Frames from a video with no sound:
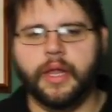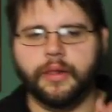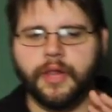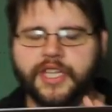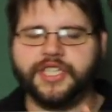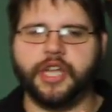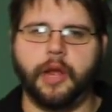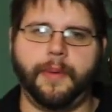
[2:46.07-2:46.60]

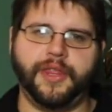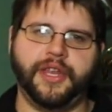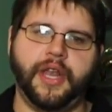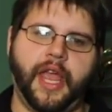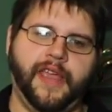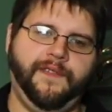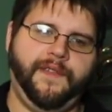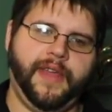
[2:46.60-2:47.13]
Let's talk about the
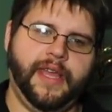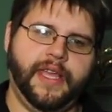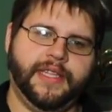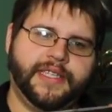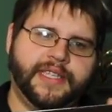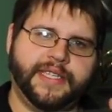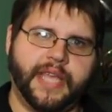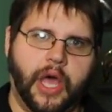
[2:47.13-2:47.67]
knife
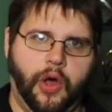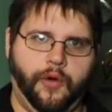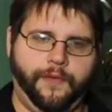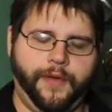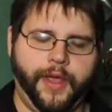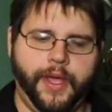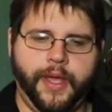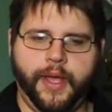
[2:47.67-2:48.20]
itself.
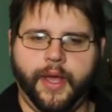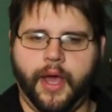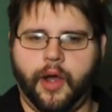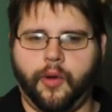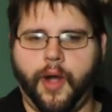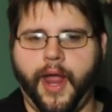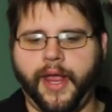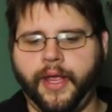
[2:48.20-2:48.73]

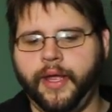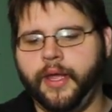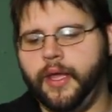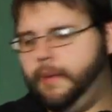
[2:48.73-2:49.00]
Alright?